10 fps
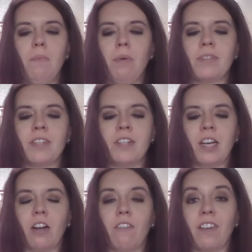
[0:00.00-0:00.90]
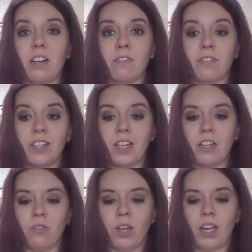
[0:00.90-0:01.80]
be able to take it off carefully that
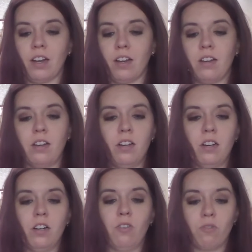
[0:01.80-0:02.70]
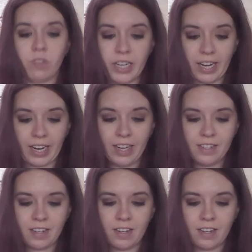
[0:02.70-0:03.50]
you can read it